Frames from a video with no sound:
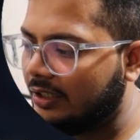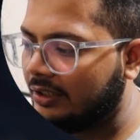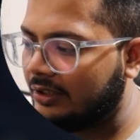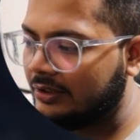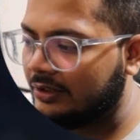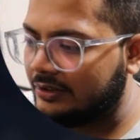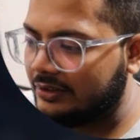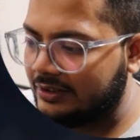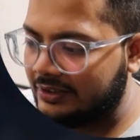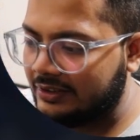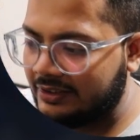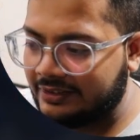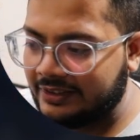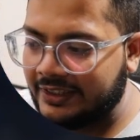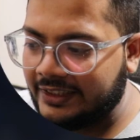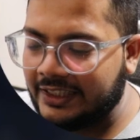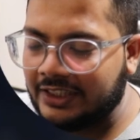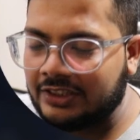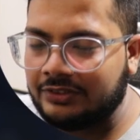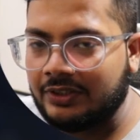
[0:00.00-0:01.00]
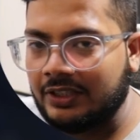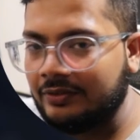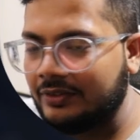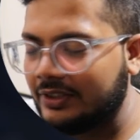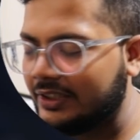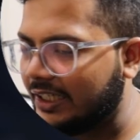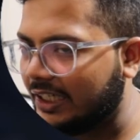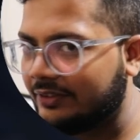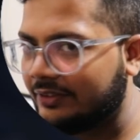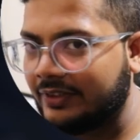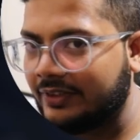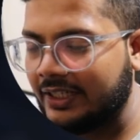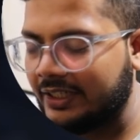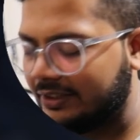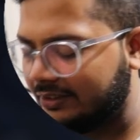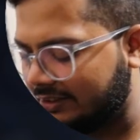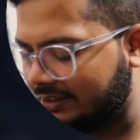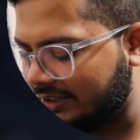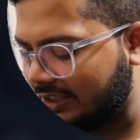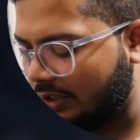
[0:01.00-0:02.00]
this index file, with that file and see
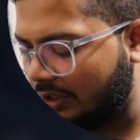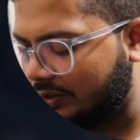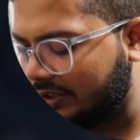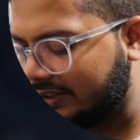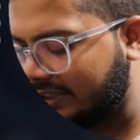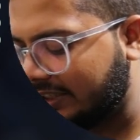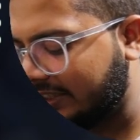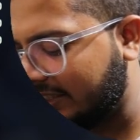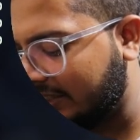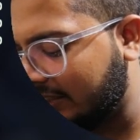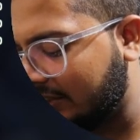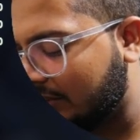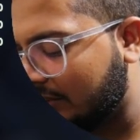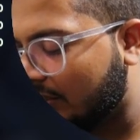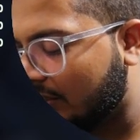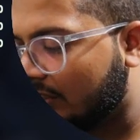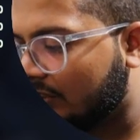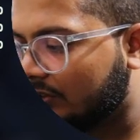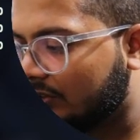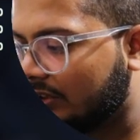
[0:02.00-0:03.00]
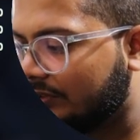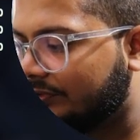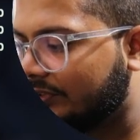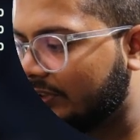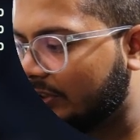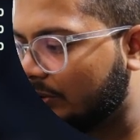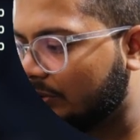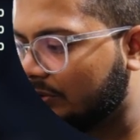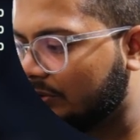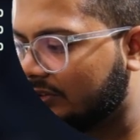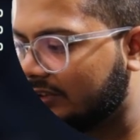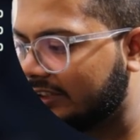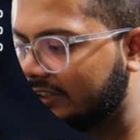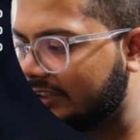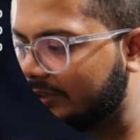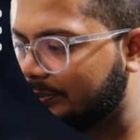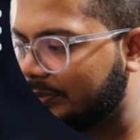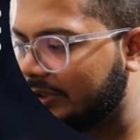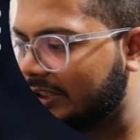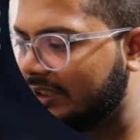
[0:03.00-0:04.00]
how exactly. So if we do
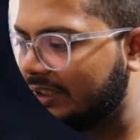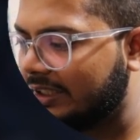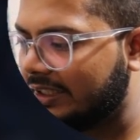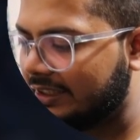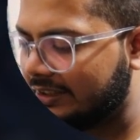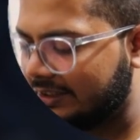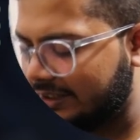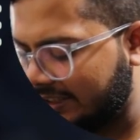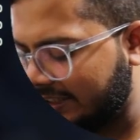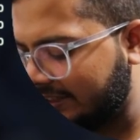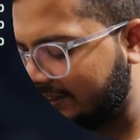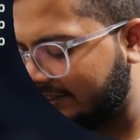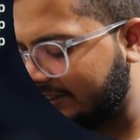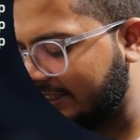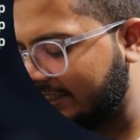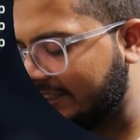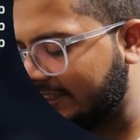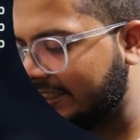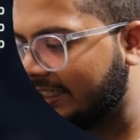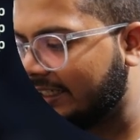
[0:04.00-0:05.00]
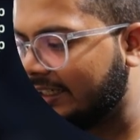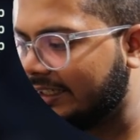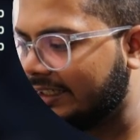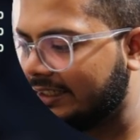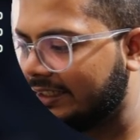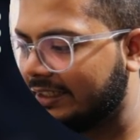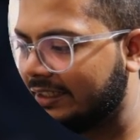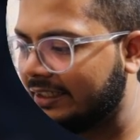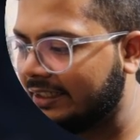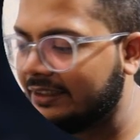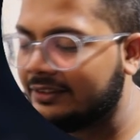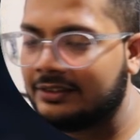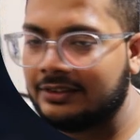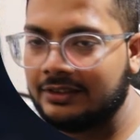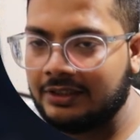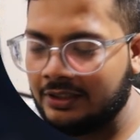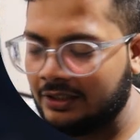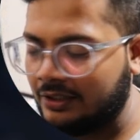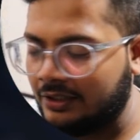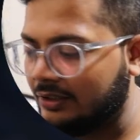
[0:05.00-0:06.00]
cp nginx data nginx
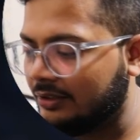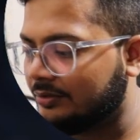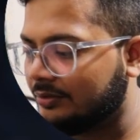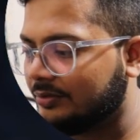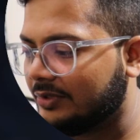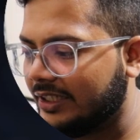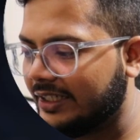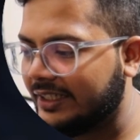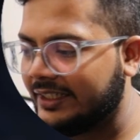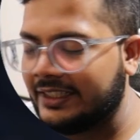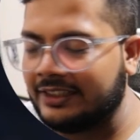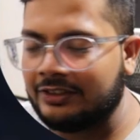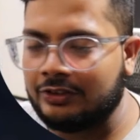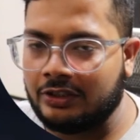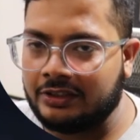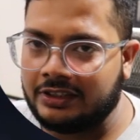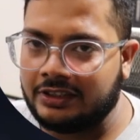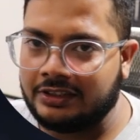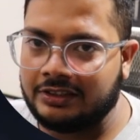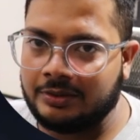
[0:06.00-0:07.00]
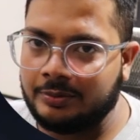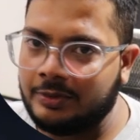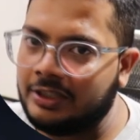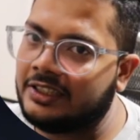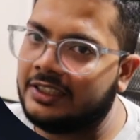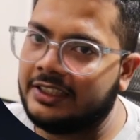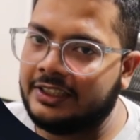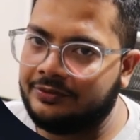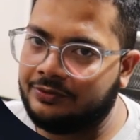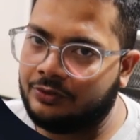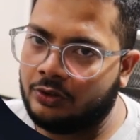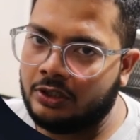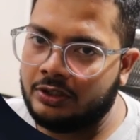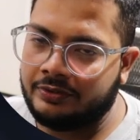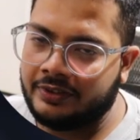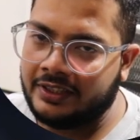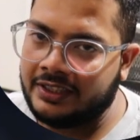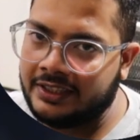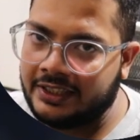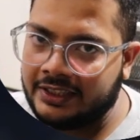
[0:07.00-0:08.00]
index.html, the default file
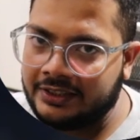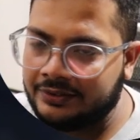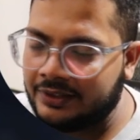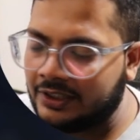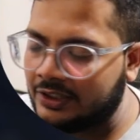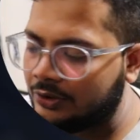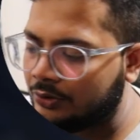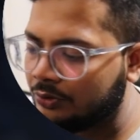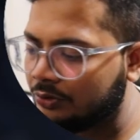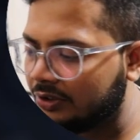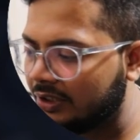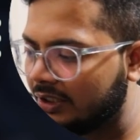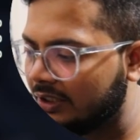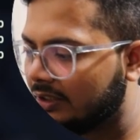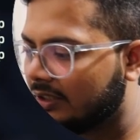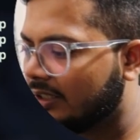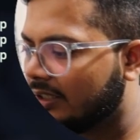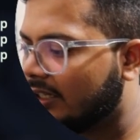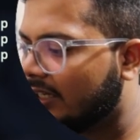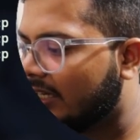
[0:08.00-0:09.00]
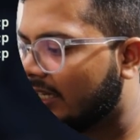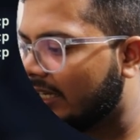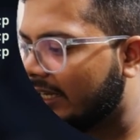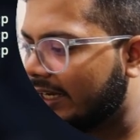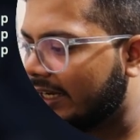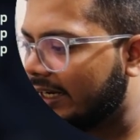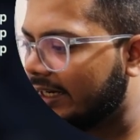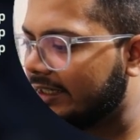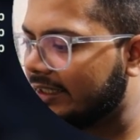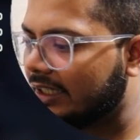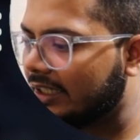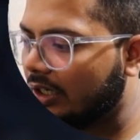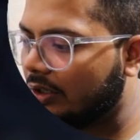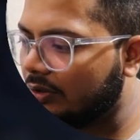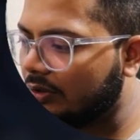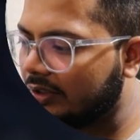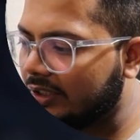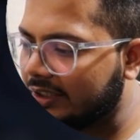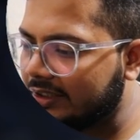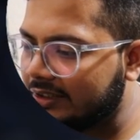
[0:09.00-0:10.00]
that we are using, and now
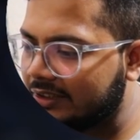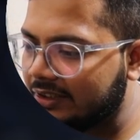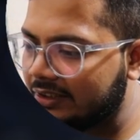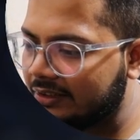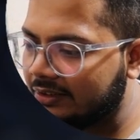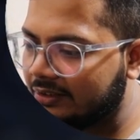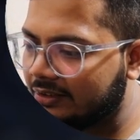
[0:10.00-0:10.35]
let's just